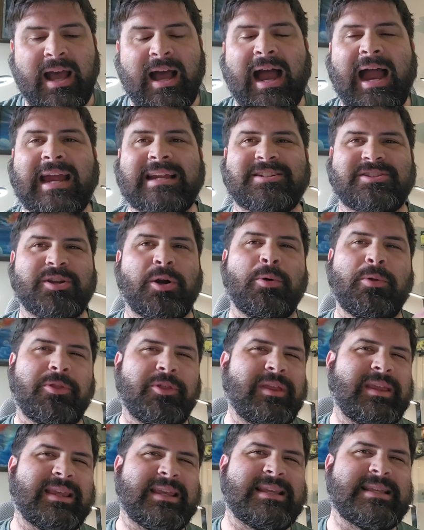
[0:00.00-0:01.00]
I don't
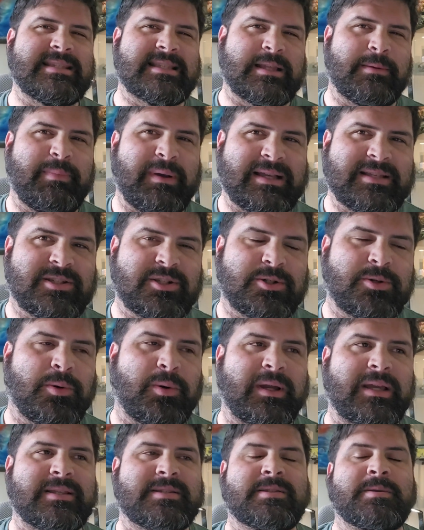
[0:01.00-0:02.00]
think he's the best
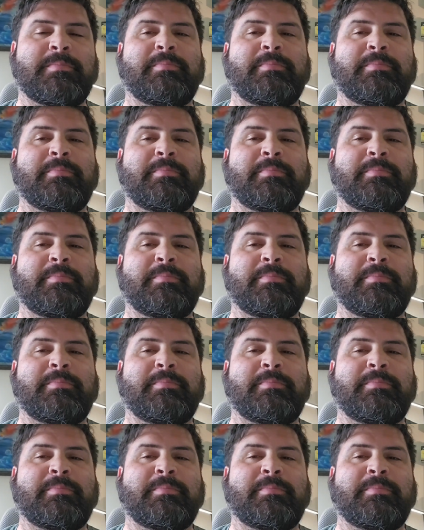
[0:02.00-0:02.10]
choice,